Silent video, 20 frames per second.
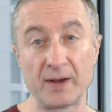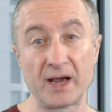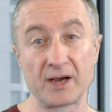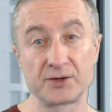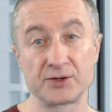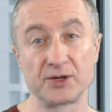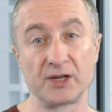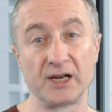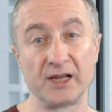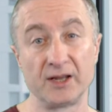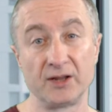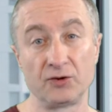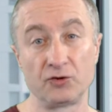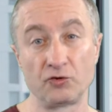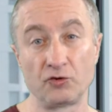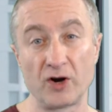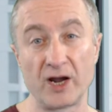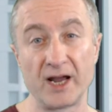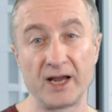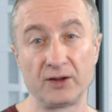actually
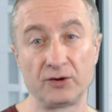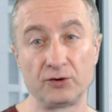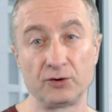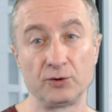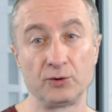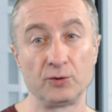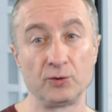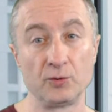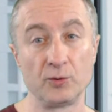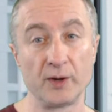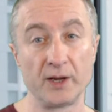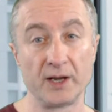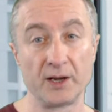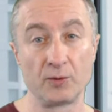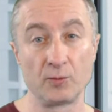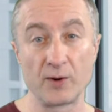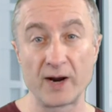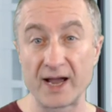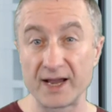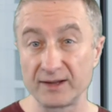try to
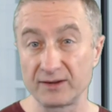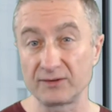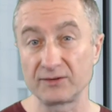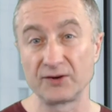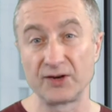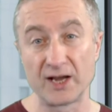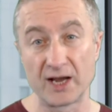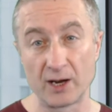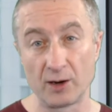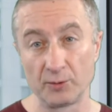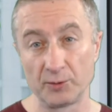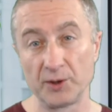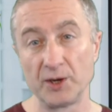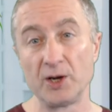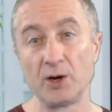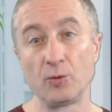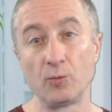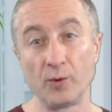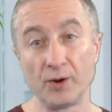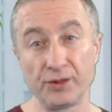write down
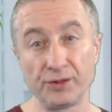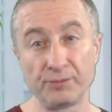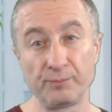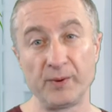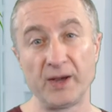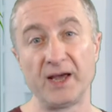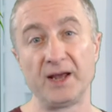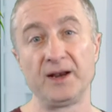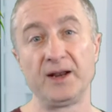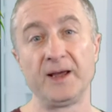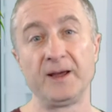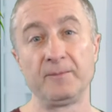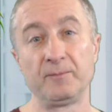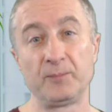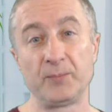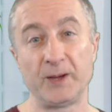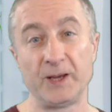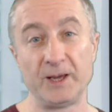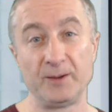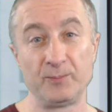with pen and
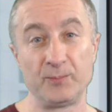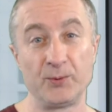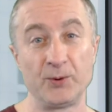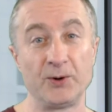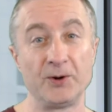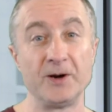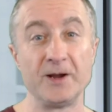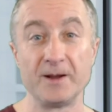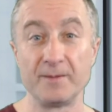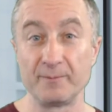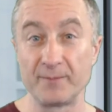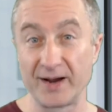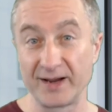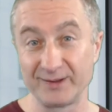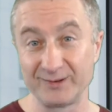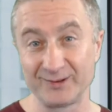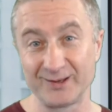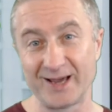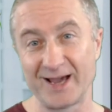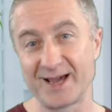paper my
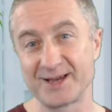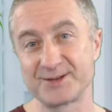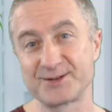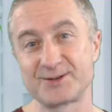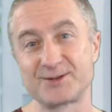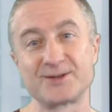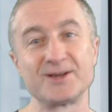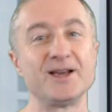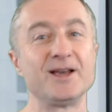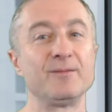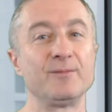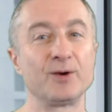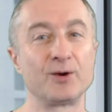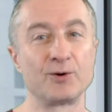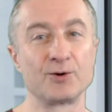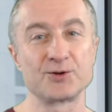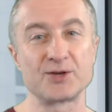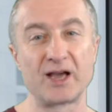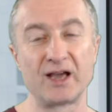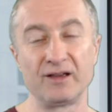tasks,
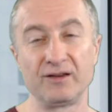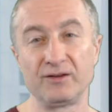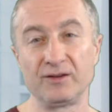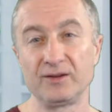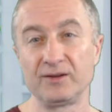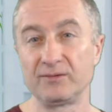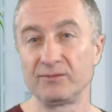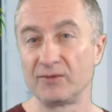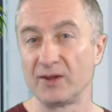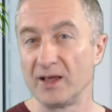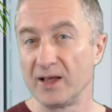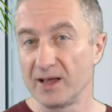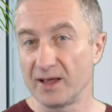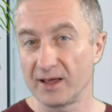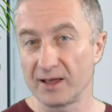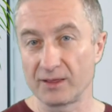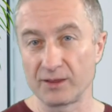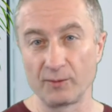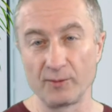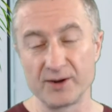because
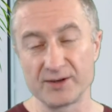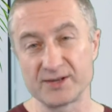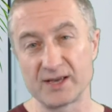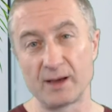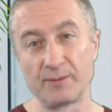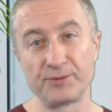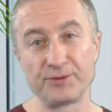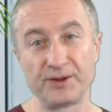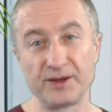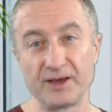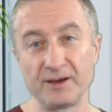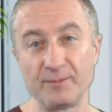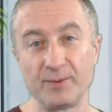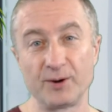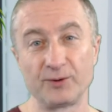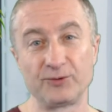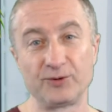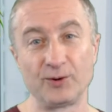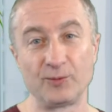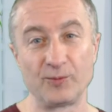there is something
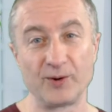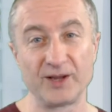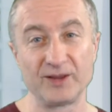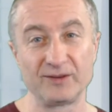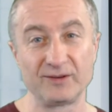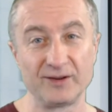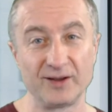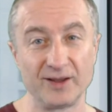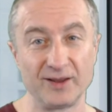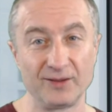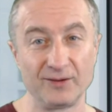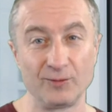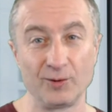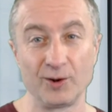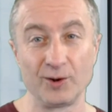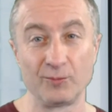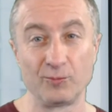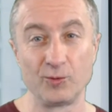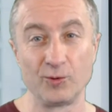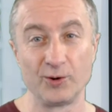about the
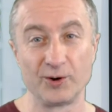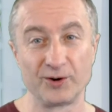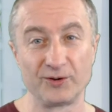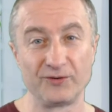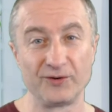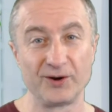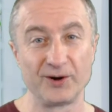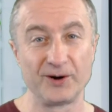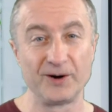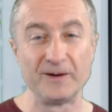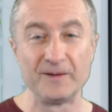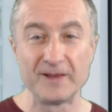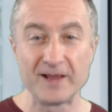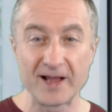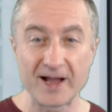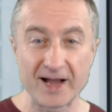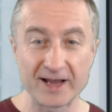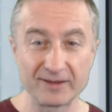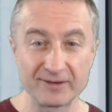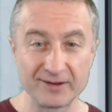written word there.
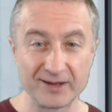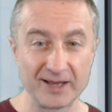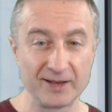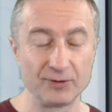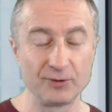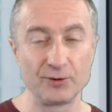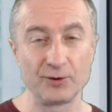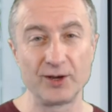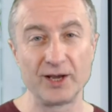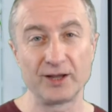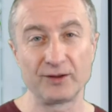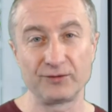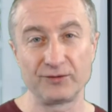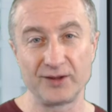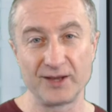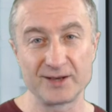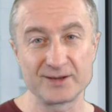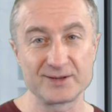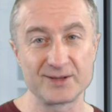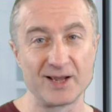I tend to get
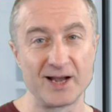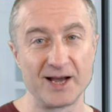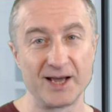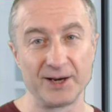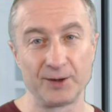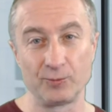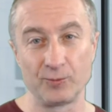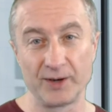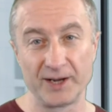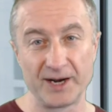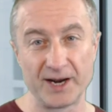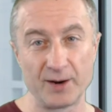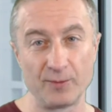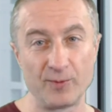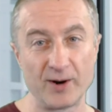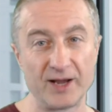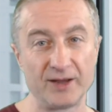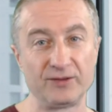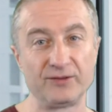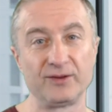things done when I
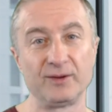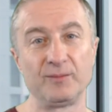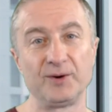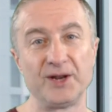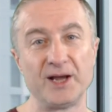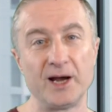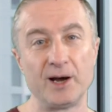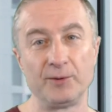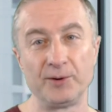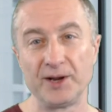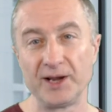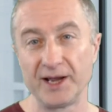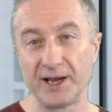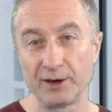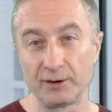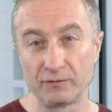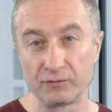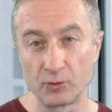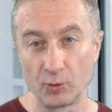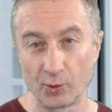write them down,
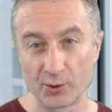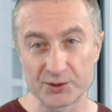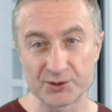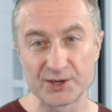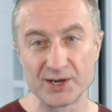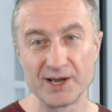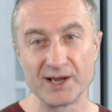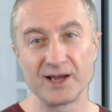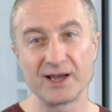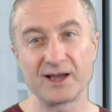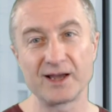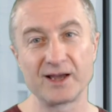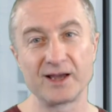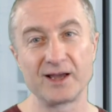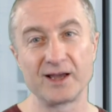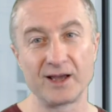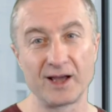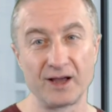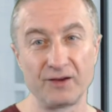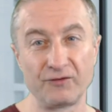and of course
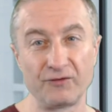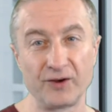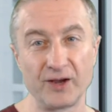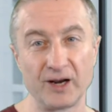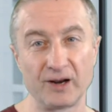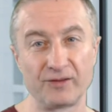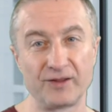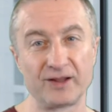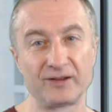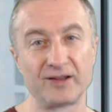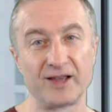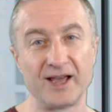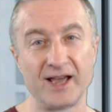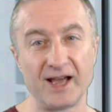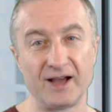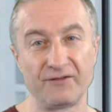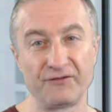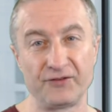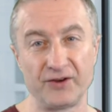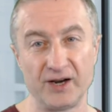I feel that I
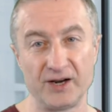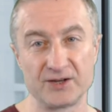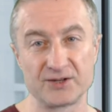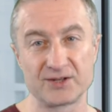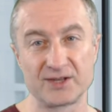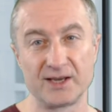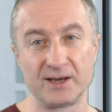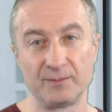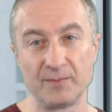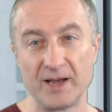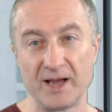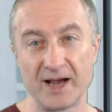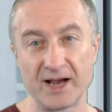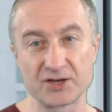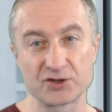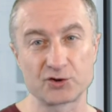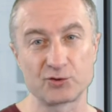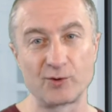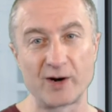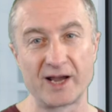have finished them, I
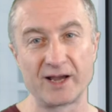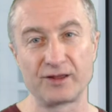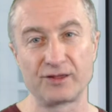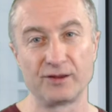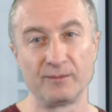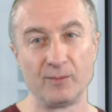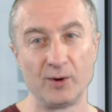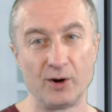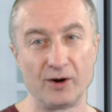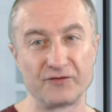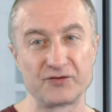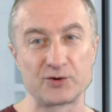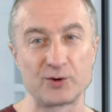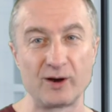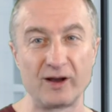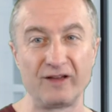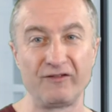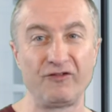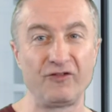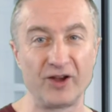strike them off, so
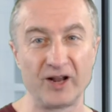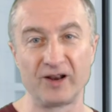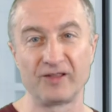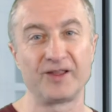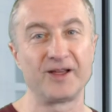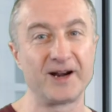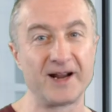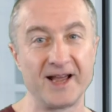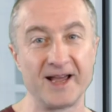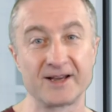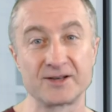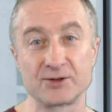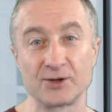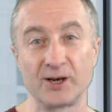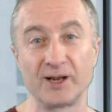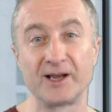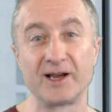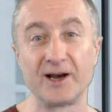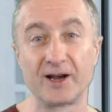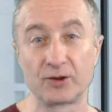I feel that I
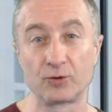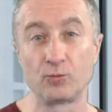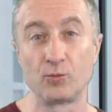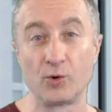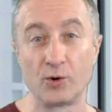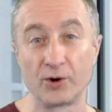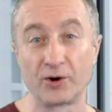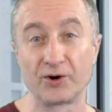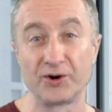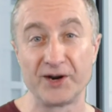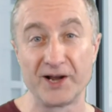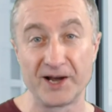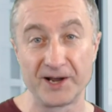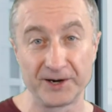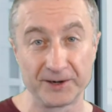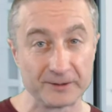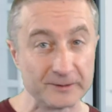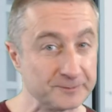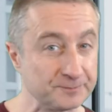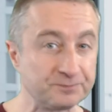actually got work
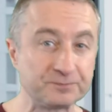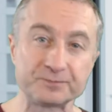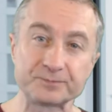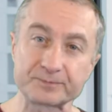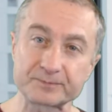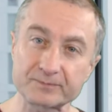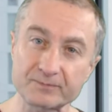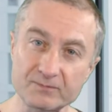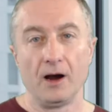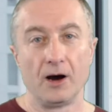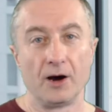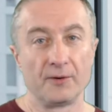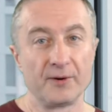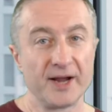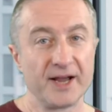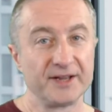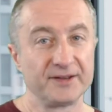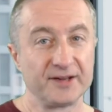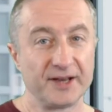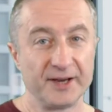done.
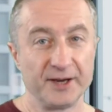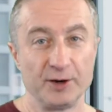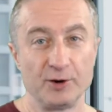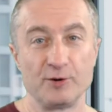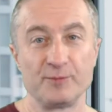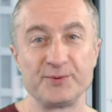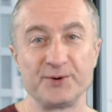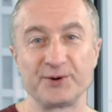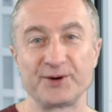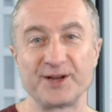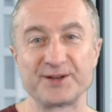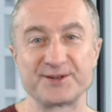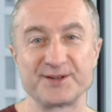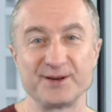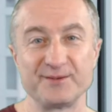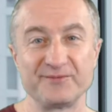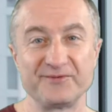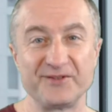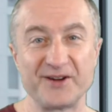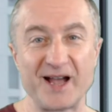Alright, I hope you got
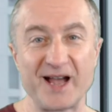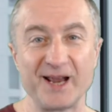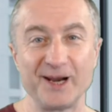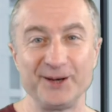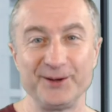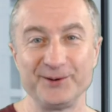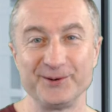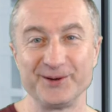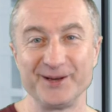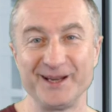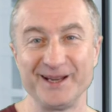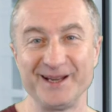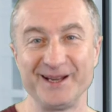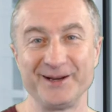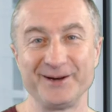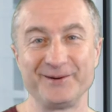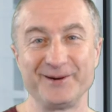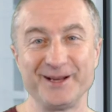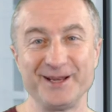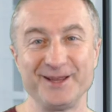some value
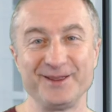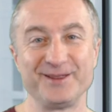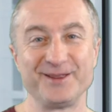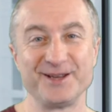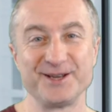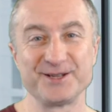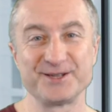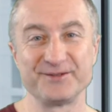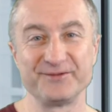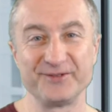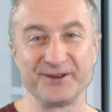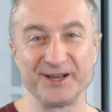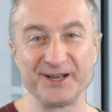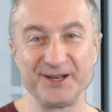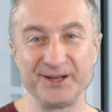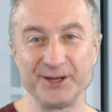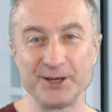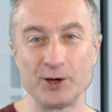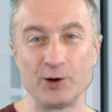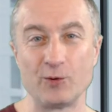here in this
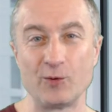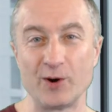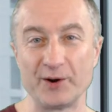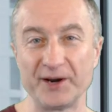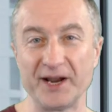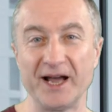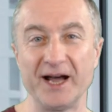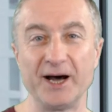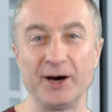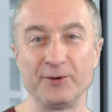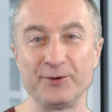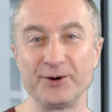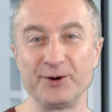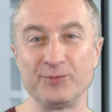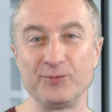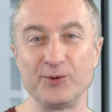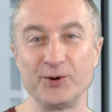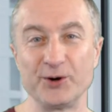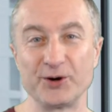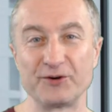video on how to
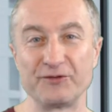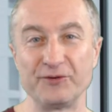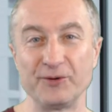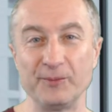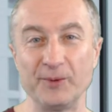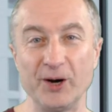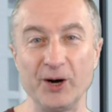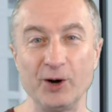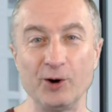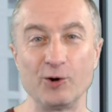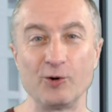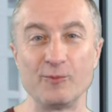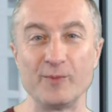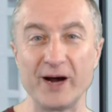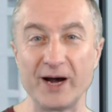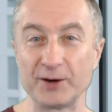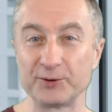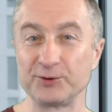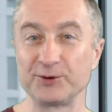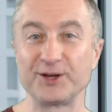work from home,
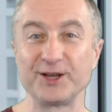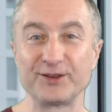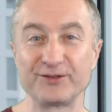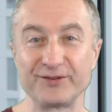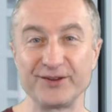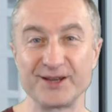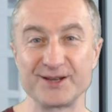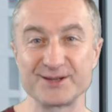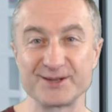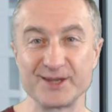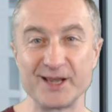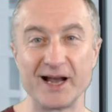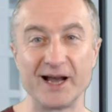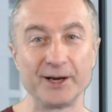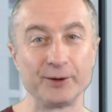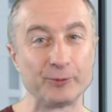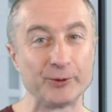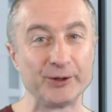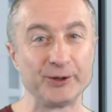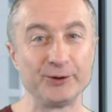how to get things
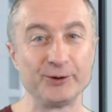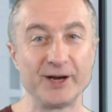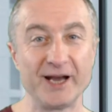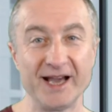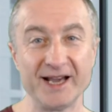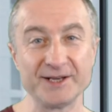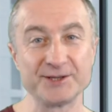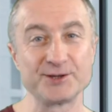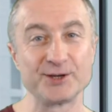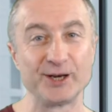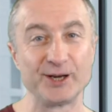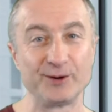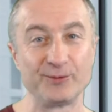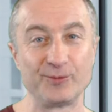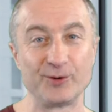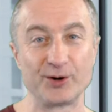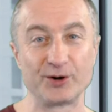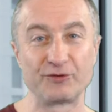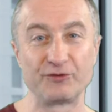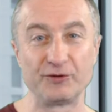done when you actually
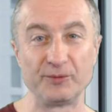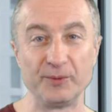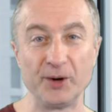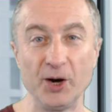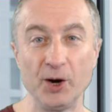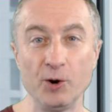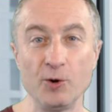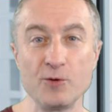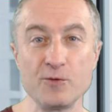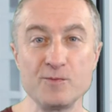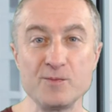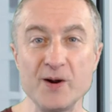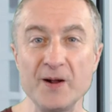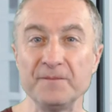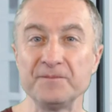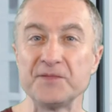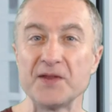work from home.